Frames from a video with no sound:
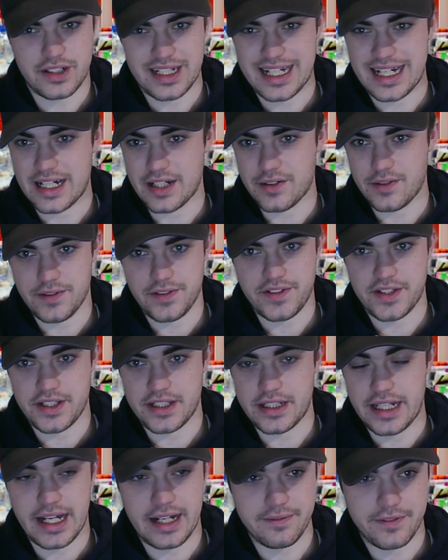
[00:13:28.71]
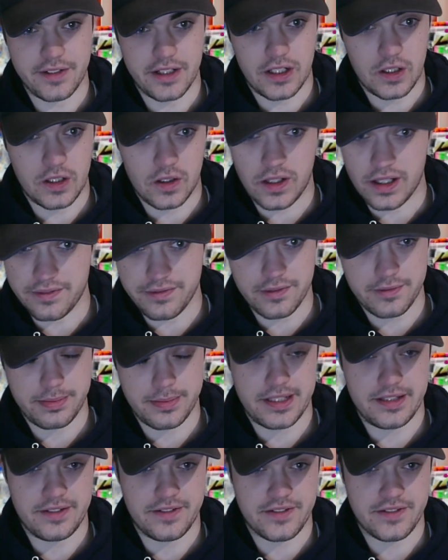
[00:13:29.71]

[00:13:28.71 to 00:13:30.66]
cannot see that for the life of me.